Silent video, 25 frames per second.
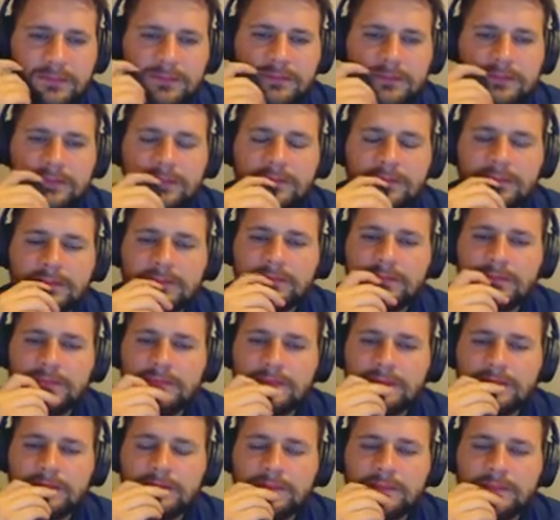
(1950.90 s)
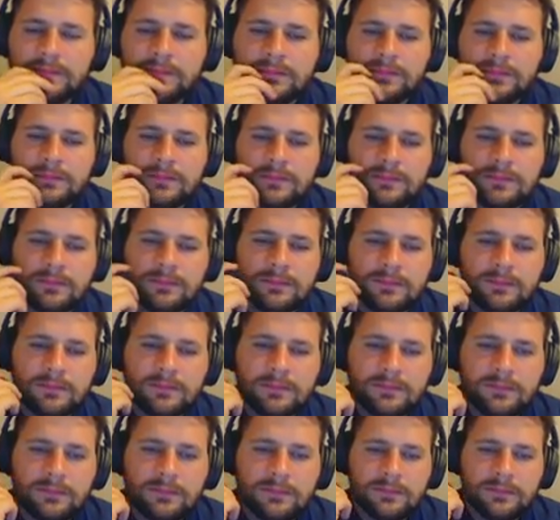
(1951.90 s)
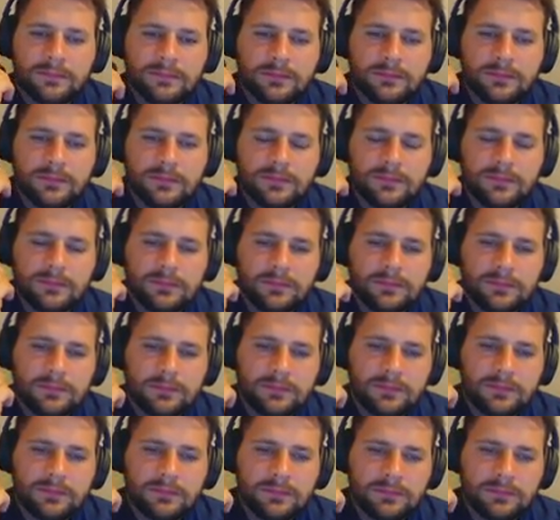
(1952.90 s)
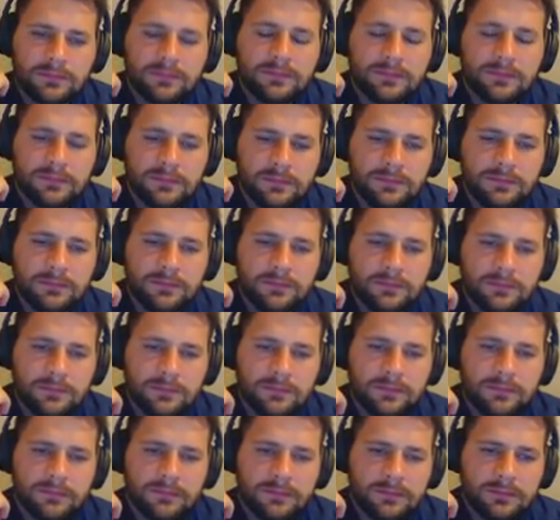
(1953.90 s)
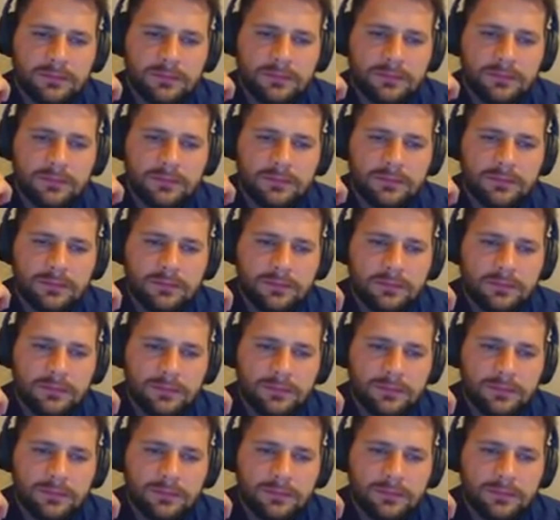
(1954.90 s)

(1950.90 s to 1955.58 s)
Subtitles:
The person shown says nothing.